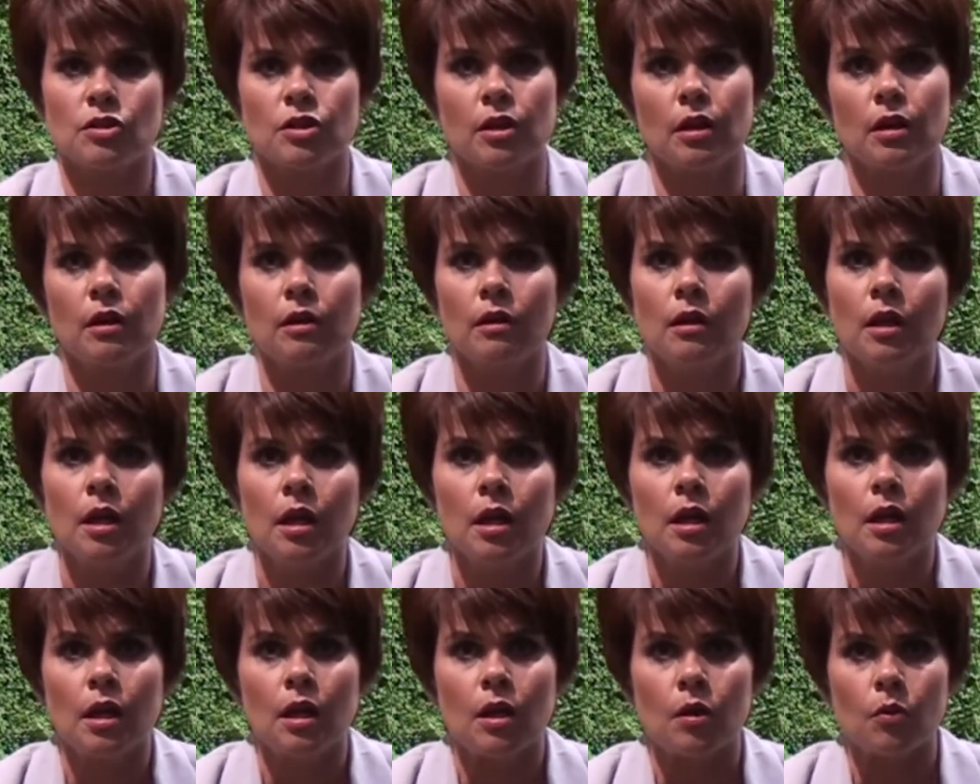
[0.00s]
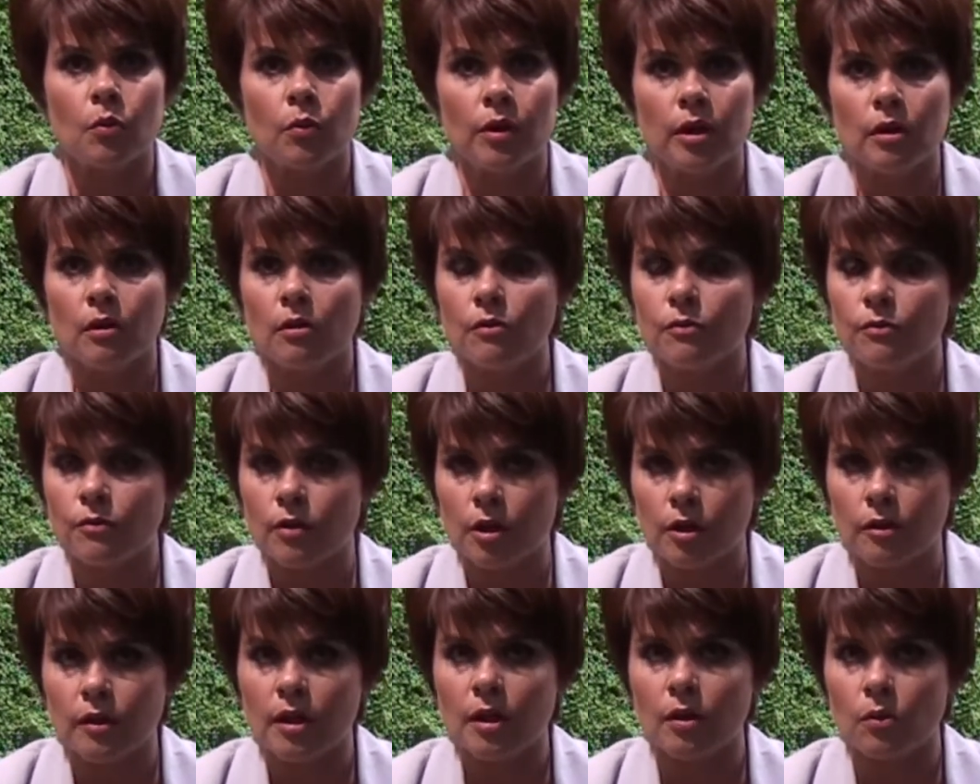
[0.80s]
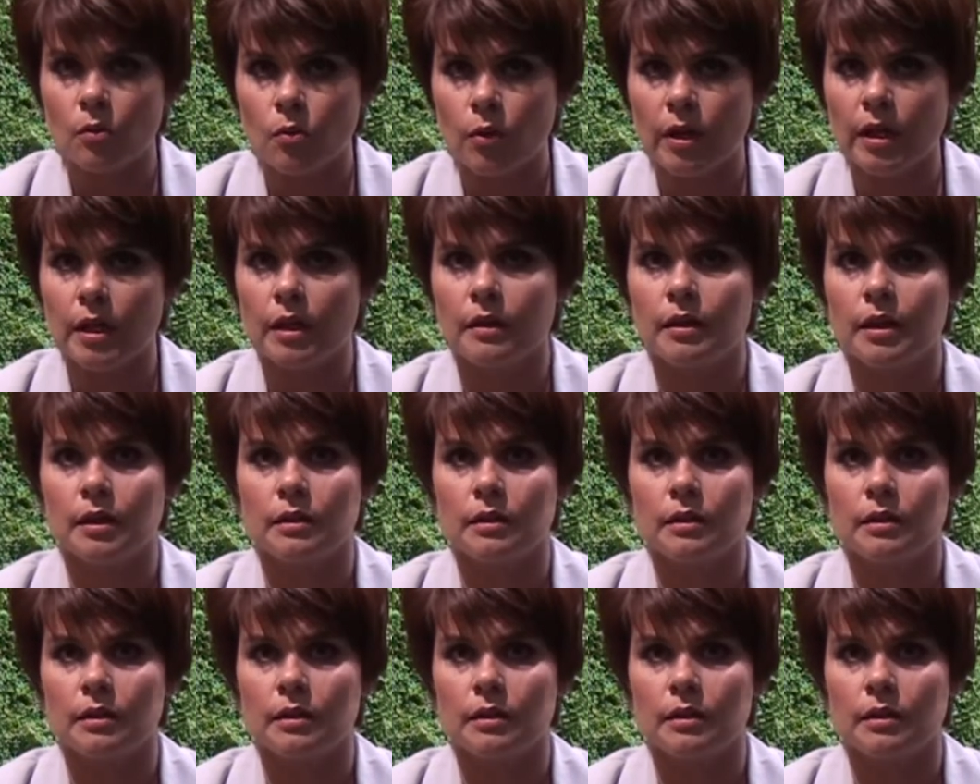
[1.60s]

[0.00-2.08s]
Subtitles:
So we are very aware